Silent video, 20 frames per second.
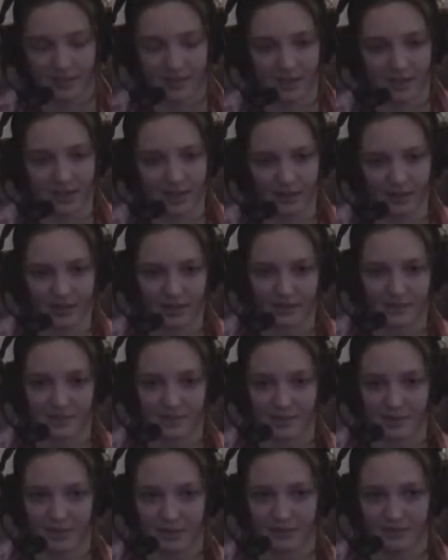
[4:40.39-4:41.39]
And I think it's
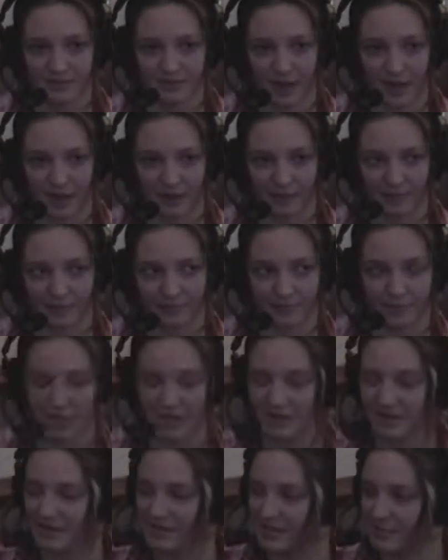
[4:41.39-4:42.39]
something that we
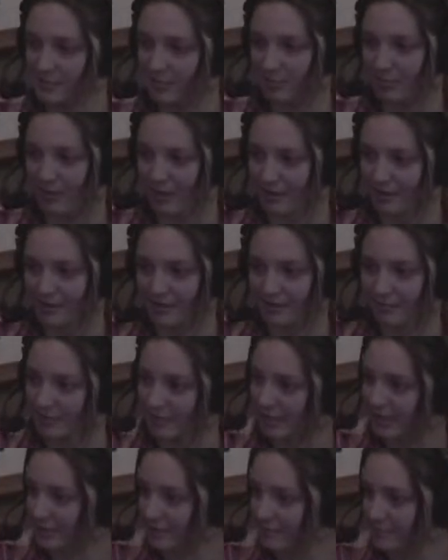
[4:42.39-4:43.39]
need to keep in mind in every
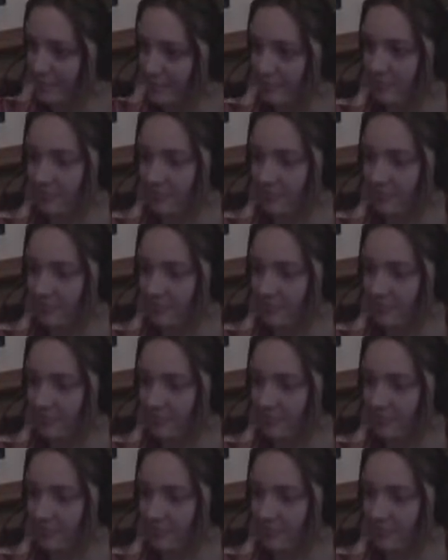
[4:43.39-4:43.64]
game.